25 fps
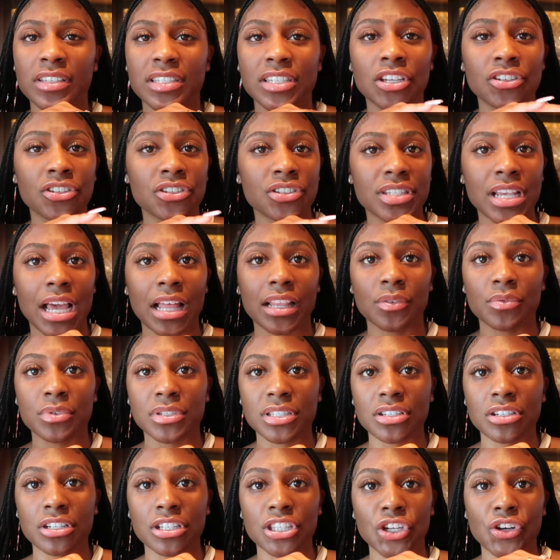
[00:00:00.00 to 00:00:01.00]
The Caesar salad
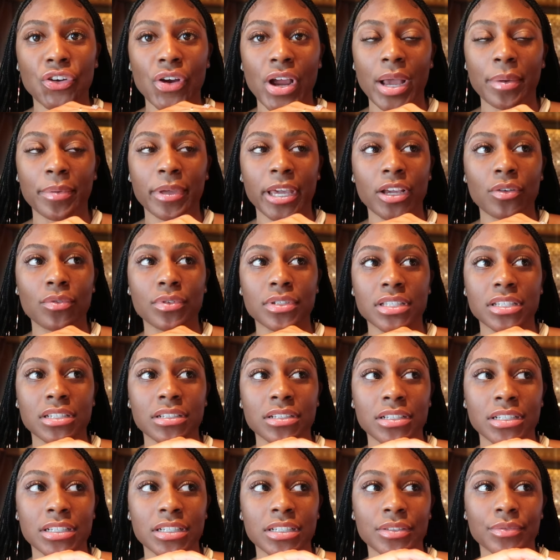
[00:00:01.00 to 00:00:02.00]
was good. The crab cake was
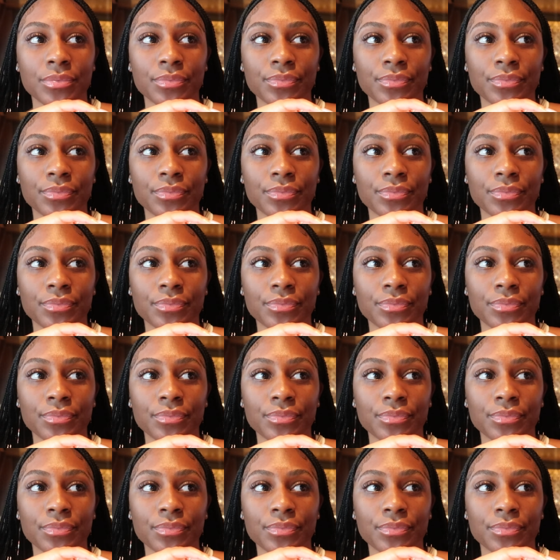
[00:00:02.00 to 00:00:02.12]
good.